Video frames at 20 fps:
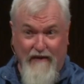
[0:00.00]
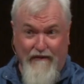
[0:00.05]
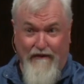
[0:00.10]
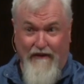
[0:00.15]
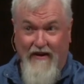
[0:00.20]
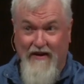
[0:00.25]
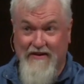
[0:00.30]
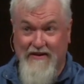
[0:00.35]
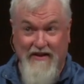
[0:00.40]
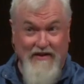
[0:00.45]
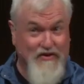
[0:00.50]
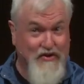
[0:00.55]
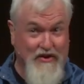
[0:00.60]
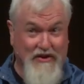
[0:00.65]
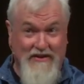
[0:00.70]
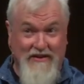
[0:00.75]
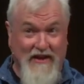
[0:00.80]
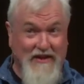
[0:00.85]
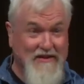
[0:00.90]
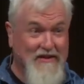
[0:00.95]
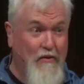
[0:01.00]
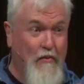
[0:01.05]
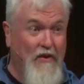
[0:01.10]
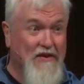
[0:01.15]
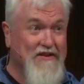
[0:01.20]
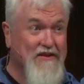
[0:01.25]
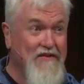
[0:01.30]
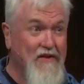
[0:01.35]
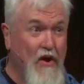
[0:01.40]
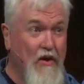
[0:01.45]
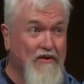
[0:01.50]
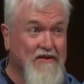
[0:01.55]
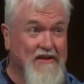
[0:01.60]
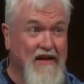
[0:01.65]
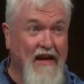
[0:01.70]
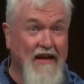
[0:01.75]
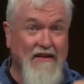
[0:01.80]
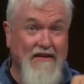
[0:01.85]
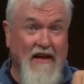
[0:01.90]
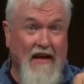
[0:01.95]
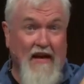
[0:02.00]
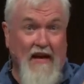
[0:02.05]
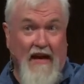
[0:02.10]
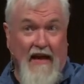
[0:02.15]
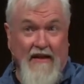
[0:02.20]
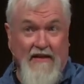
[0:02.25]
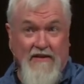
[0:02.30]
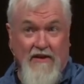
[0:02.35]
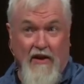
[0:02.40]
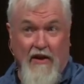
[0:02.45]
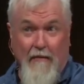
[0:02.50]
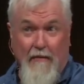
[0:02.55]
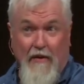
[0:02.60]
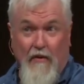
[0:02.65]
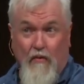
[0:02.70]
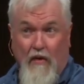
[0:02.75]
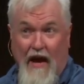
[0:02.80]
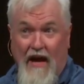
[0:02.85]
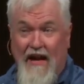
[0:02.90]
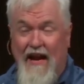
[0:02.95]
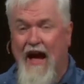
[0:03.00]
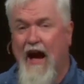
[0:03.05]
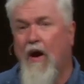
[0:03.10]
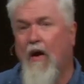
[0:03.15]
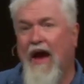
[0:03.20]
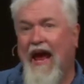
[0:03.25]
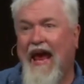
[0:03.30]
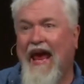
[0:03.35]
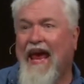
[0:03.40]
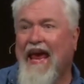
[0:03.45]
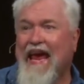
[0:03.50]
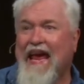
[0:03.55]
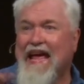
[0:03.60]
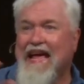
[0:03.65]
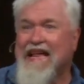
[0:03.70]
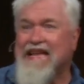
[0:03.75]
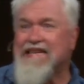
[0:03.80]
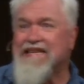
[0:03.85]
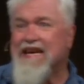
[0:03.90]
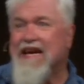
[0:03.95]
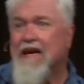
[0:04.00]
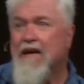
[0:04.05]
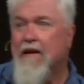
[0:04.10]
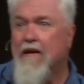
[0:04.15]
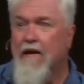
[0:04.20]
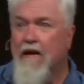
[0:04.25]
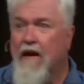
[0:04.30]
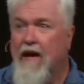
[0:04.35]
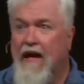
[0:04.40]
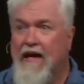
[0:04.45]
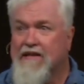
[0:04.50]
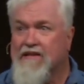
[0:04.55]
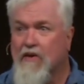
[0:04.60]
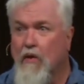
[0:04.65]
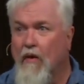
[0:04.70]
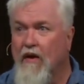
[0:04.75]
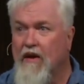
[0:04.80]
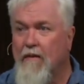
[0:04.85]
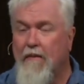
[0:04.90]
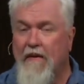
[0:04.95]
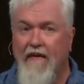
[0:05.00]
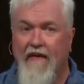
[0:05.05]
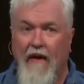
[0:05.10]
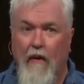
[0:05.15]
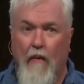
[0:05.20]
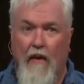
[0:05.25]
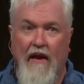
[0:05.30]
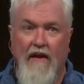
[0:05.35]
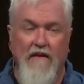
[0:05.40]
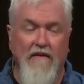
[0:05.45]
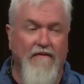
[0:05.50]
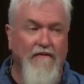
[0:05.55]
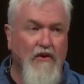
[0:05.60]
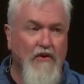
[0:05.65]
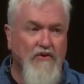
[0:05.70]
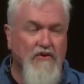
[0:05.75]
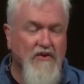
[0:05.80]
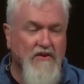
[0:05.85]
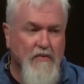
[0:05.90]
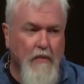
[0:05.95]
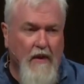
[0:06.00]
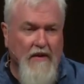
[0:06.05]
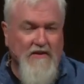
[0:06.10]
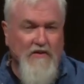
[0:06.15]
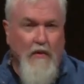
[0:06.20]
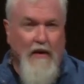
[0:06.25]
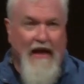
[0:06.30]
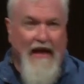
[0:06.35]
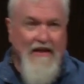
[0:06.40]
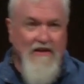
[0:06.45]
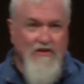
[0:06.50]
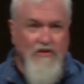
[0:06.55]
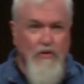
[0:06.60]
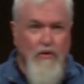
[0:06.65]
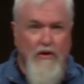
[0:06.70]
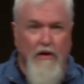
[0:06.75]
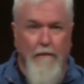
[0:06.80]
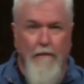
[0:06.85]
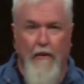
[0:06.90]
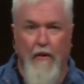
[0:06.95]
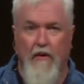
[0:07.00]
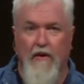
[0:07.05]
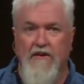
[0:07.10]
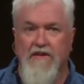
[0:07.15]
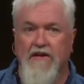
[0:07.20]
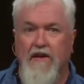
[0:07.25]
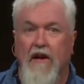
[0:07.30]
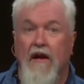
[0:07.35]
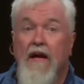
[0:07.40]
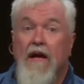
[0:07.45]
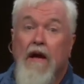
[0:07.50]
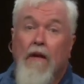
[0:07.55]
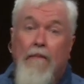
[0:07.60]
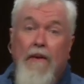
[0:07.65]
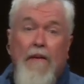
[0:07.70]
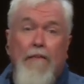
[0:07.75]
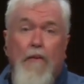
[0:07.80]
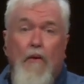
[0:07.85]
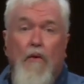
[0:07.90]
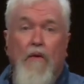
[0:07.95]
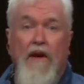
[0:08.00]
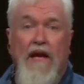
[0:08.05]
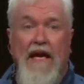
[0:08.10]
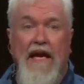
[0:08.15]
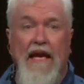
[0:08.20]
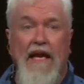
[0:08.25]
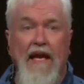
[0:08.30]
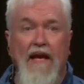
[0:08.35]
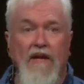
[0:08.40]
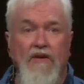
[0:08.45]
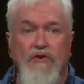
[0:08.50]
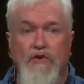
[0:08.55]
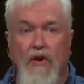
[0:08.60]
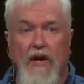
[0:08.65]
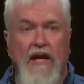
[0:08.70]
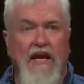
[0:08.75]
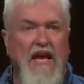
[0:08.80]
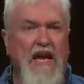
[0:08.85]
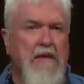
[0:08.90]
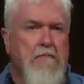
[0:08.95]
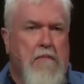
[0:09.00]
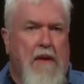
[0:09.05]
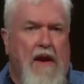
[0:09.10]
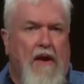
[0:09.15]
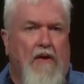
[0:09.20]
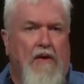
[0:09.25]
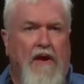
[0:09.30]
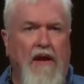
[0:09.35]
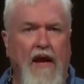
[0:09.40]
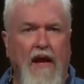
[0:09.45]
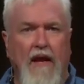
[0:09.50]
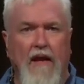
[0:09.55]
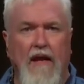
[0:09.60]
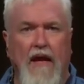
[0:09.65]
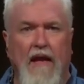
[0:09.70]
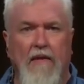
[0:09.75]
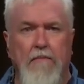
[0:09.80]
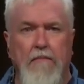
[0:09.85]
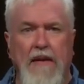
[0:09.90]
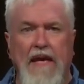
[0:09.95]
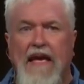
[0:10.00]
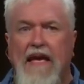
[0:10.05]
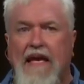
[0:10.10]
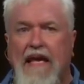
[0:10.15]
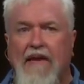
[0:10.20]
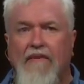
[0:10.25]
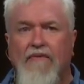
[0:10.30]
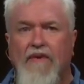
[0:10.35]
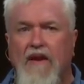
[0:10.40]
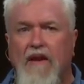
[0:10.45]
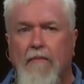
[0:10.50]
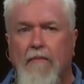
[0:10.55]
the Pharisees, just as it was in those days, it's going to be right now, and it's going to be that way in the future as well. So it has two components here. People were eating, drinking, marrying, and being given